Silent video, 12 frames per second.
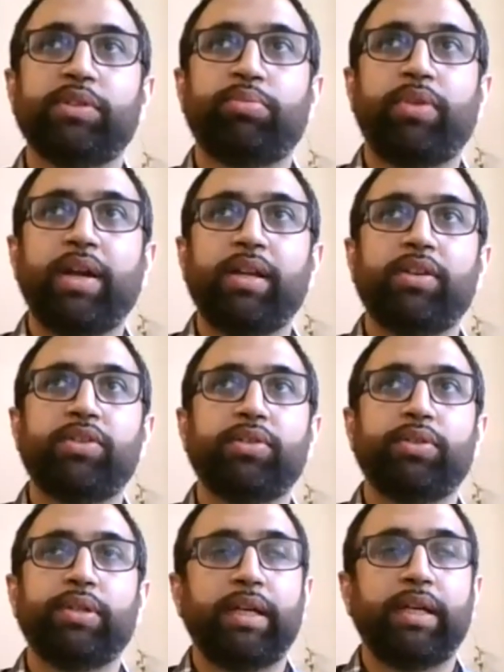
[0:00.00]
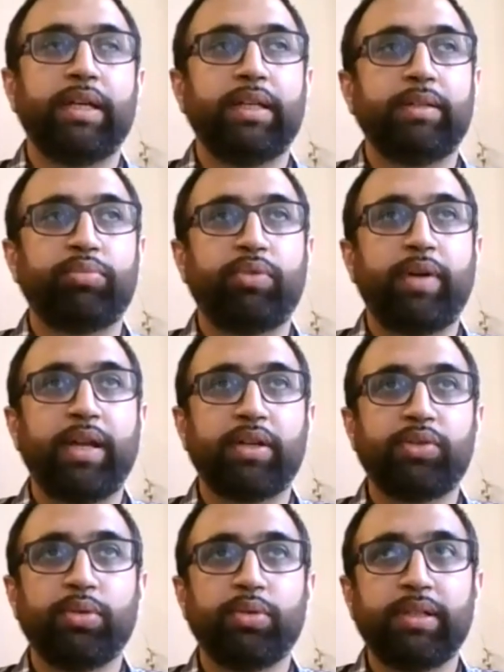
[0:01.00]
provided to a provider
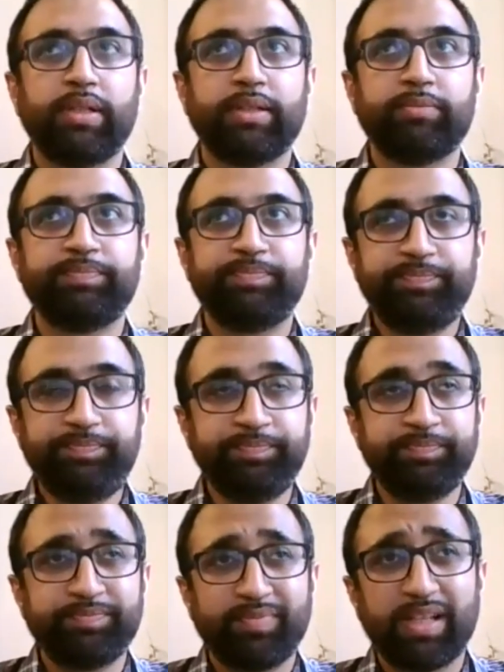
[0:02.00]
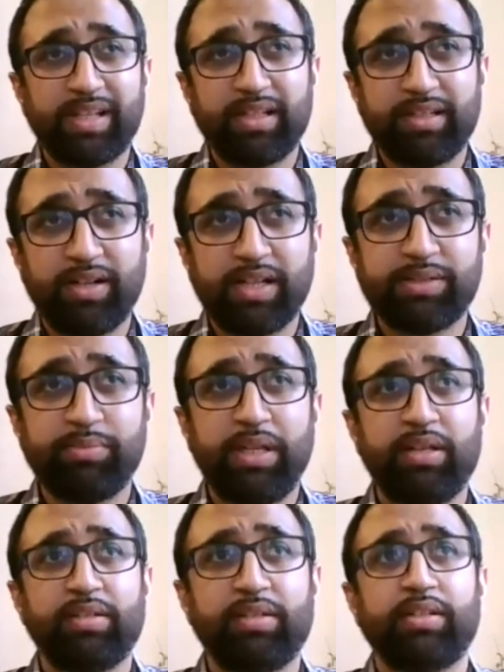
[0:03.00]
called Kazmi